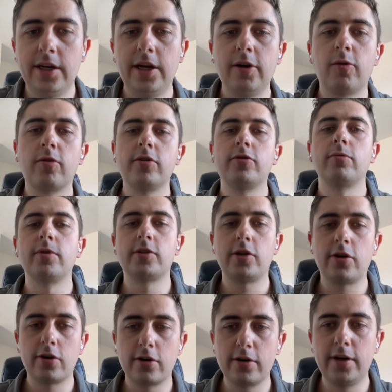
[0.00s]
in order to
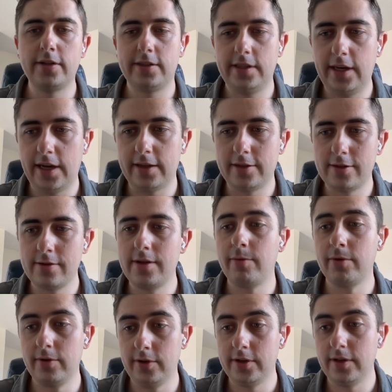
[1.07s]
return us the answer that
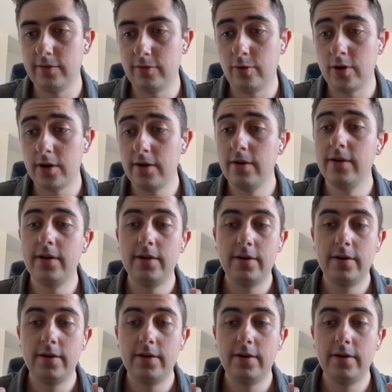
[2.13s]
we're looking for,